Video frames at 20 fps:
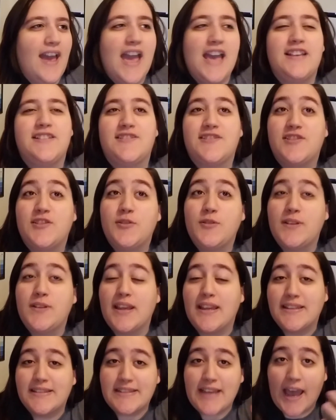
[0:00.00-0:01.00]
as soon
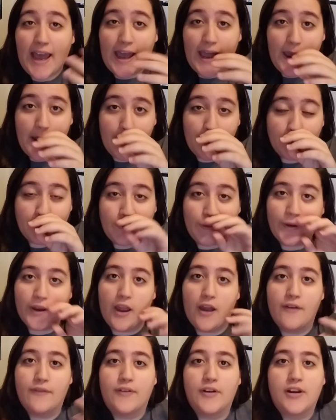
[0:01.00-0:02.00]
as I
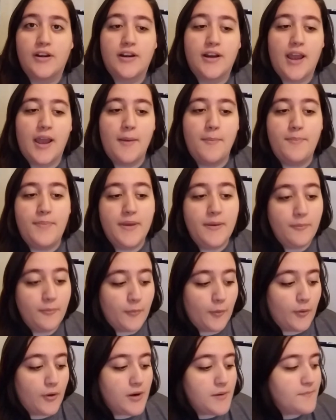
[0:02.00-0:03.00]
recover a bit
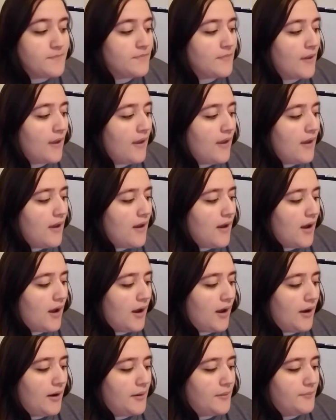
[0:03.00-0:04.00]
more,
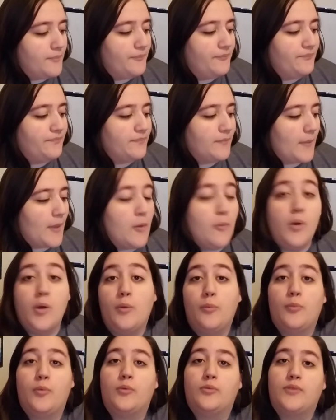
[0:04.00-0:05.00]

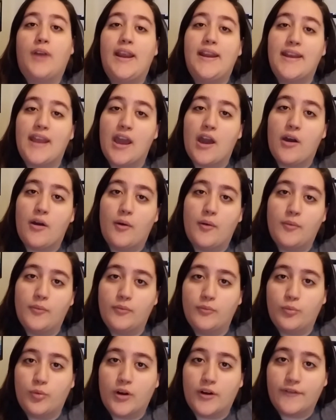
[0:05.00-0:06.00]
well, right now
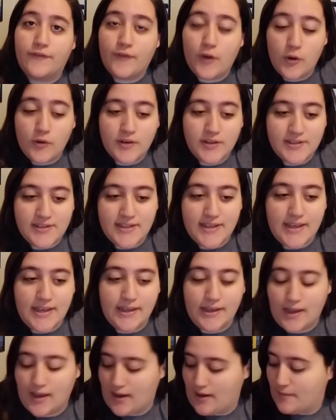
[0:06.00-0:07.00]
we're
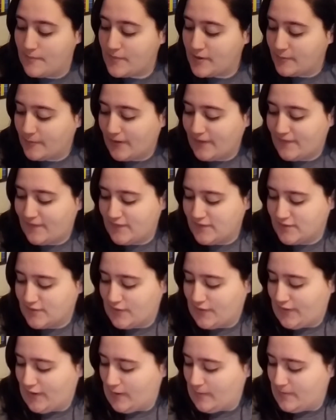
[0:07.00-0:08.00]
focusing, me and my
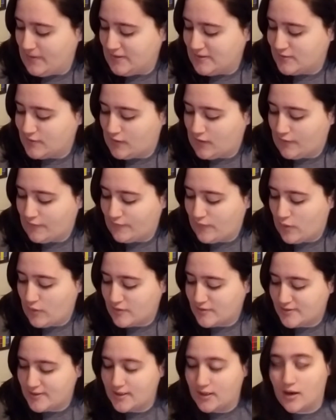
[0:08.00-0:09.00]
physical therapist are
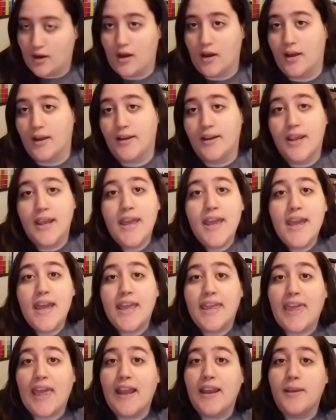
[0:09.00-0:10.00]
focusing on
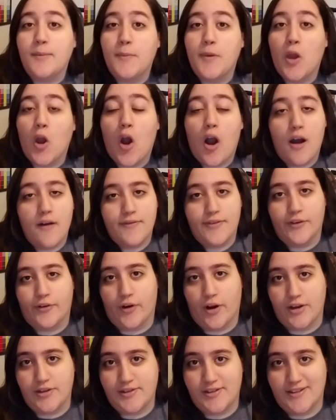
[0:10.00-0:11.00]
getting me off the
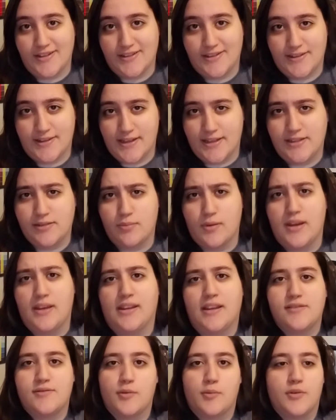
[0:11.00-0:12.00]
crutches this week.
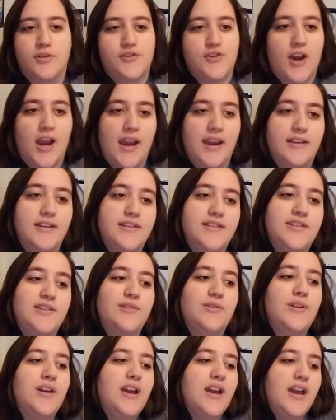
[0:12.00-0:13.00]
That's what we're trying to
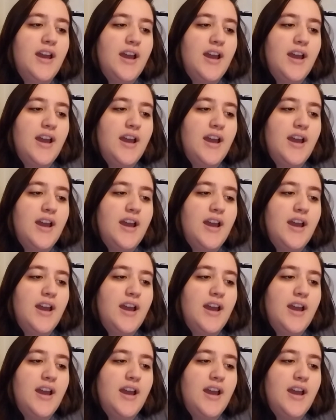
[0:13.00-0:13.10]
do.